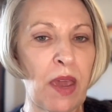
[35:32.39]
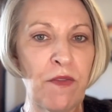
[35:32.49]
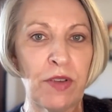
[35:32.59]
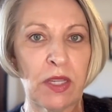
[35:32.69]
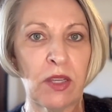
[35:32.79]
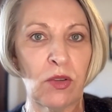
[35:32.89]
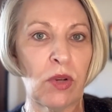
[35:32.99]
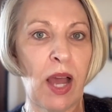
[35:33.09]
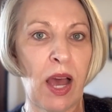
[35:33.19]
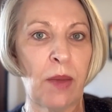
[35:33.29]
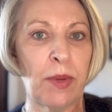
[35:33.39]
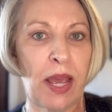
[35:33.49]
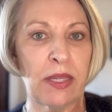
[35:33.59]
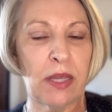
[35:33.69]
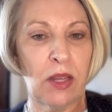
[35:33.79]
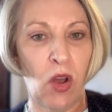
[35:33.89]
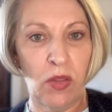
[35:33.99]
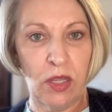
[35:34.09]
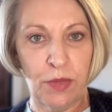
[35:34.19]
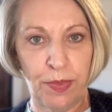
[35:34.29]
every single carbon asset
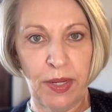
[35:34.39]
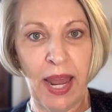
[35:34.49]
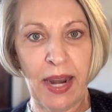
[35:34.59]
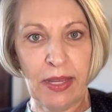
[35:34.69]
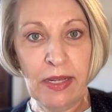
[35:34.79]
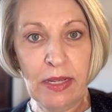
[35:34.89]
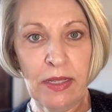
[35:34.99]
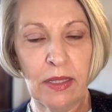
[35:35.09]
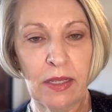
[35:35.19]
on this planet,